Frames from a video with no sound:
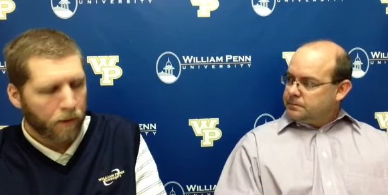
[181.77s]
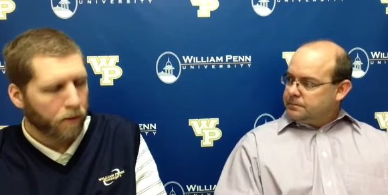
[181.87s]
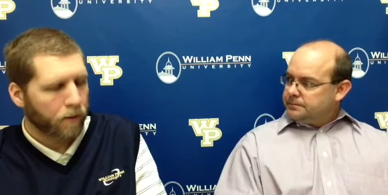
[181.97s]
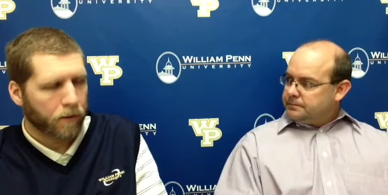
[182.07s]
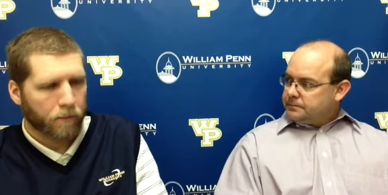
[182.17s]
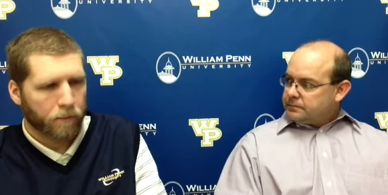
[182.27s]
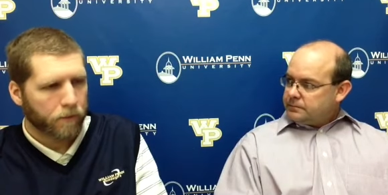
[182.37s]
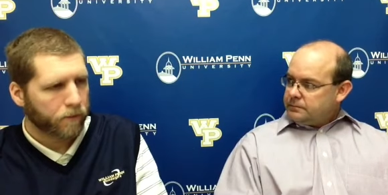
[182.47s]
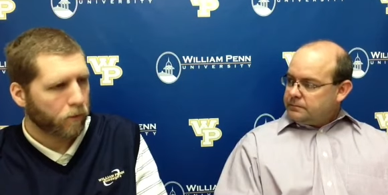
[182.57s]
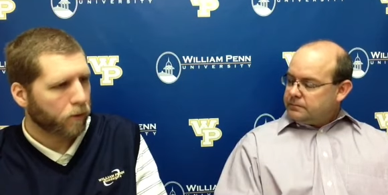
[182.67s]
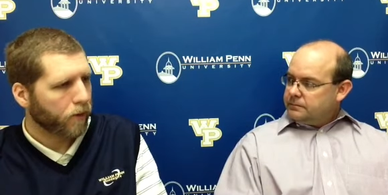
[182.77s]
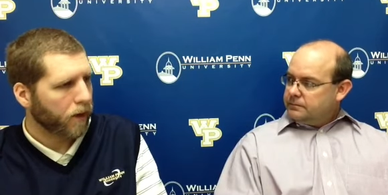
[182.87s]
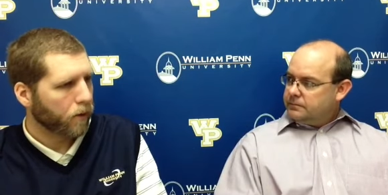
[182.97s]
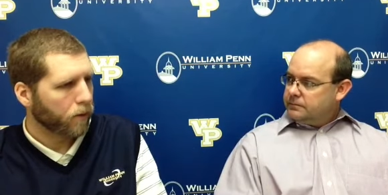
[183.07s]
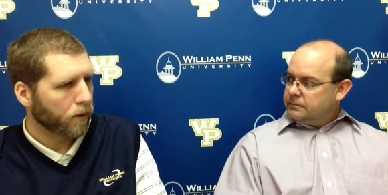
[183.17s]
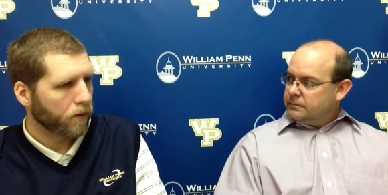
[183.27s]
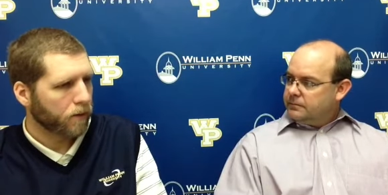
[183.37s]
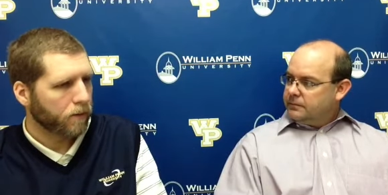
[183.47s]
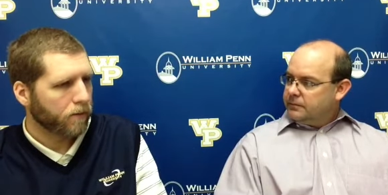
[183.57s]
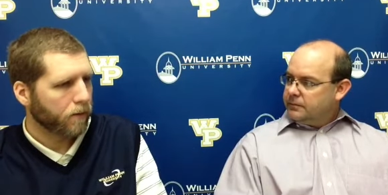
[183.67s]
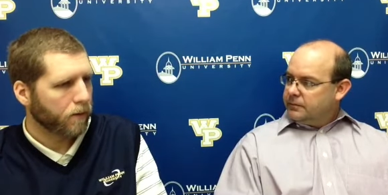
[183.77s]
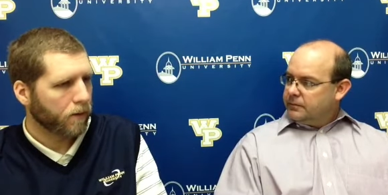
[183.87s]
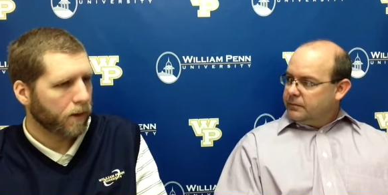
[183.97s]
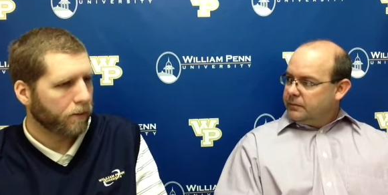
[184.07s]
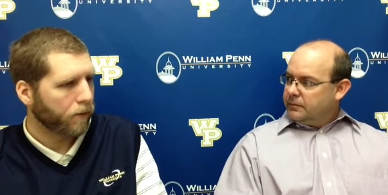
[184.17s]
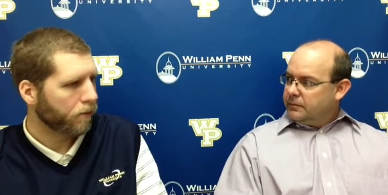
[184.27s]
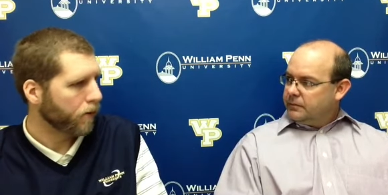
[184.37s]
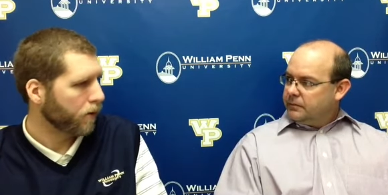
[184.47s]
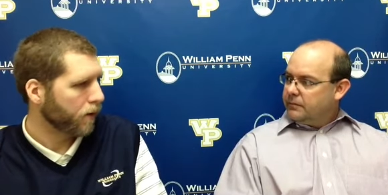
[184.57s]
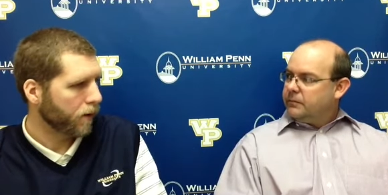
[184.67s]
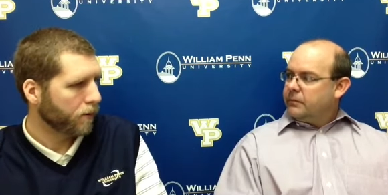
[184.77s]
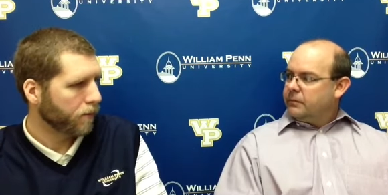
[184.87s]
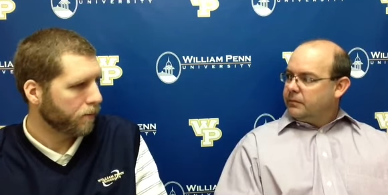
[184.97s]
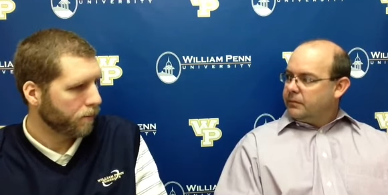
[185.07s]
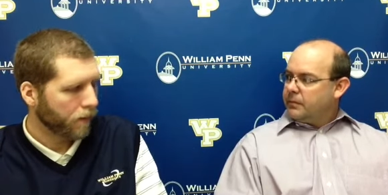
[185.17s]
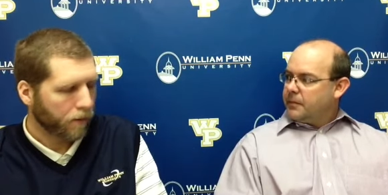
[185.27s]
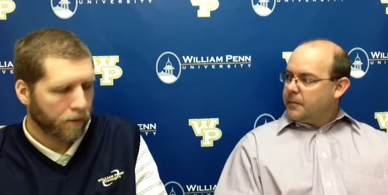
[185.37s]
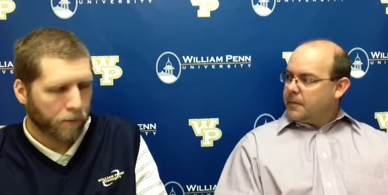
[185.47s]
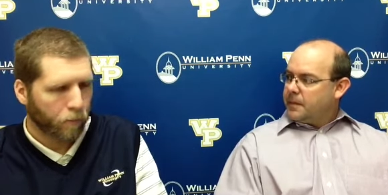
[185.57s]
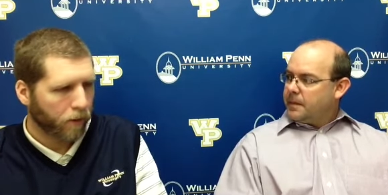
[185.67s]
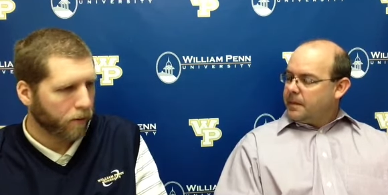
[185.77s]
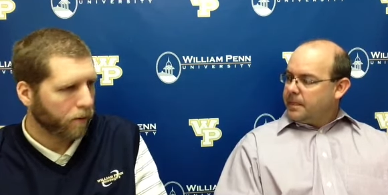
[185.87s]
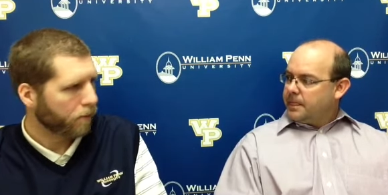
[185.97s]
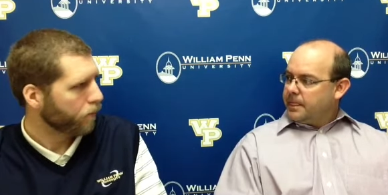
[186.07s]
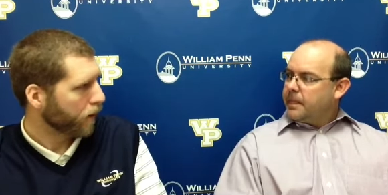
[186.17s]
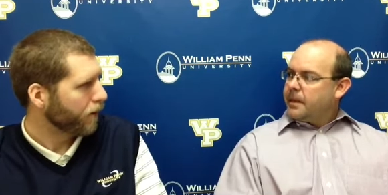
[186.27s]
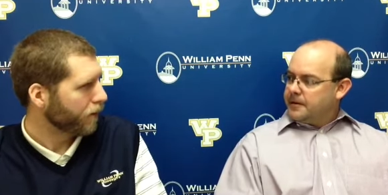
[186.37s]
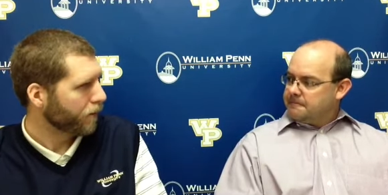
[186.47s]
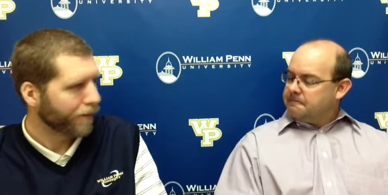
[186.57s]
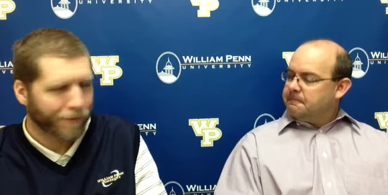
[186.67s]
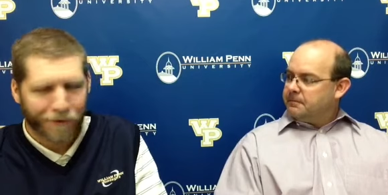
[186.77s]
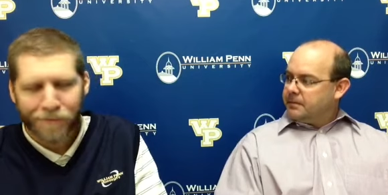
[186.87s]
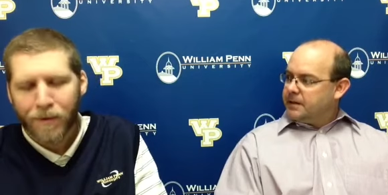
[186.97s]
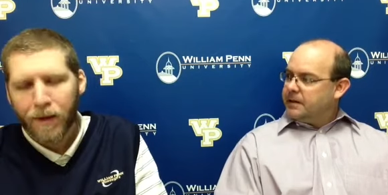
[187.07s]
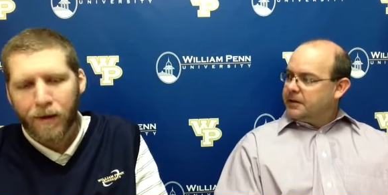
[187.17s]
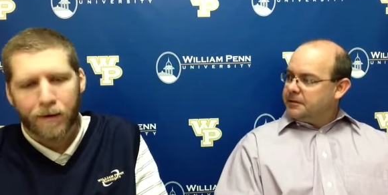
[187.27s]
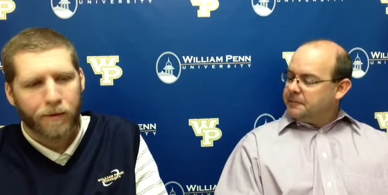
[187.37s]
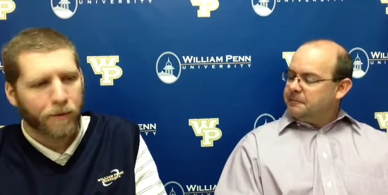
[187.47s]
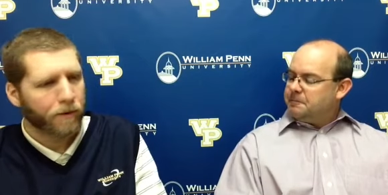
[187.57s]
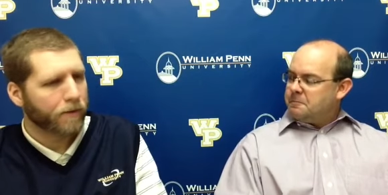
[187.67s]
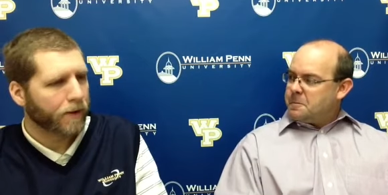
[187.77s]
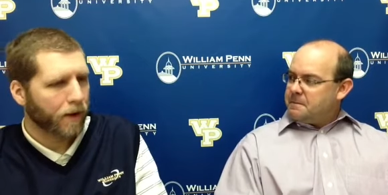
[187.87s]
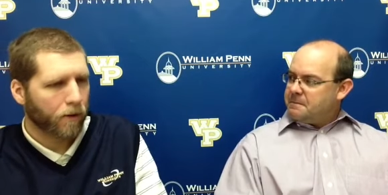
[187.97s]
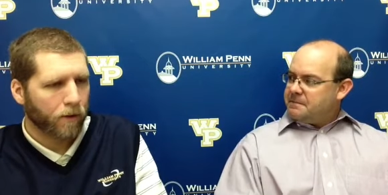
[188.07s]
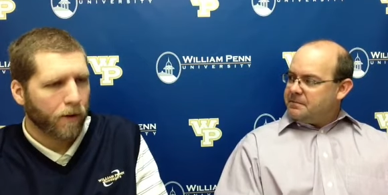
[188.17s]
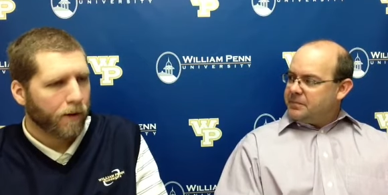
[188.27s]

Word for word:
Speaker 1: Um, a slew of Iowa kids, uh, Nathan Veldheisen, um, right here, right, that's right, mm-hmm. okay, yes. Uh, here in town.